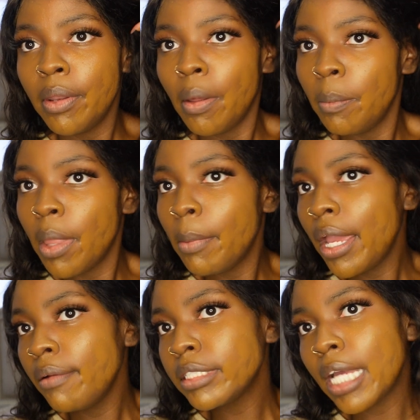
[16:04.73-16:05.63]
The
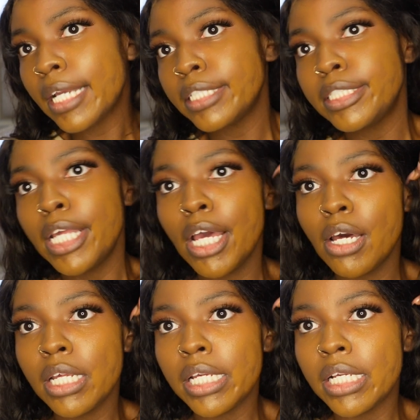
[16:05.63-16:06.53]
main reason I could
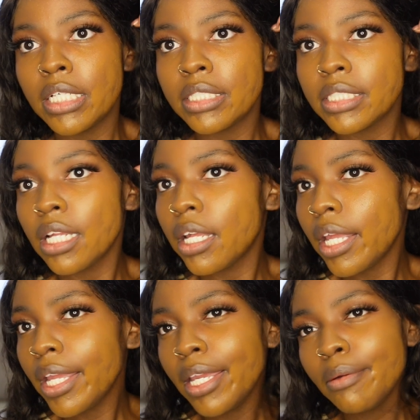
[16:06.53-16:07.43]
tell is
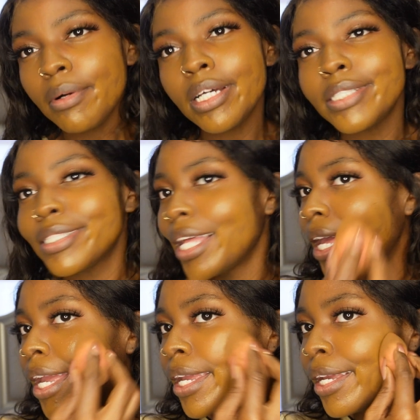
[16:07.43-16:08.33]
he was
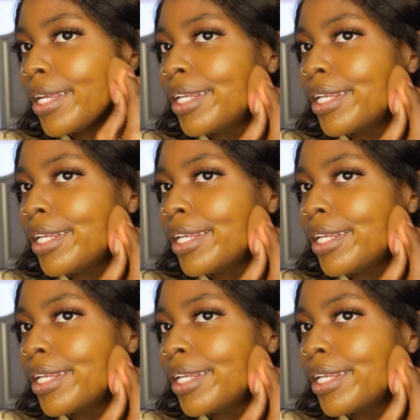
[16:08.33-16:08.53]
like,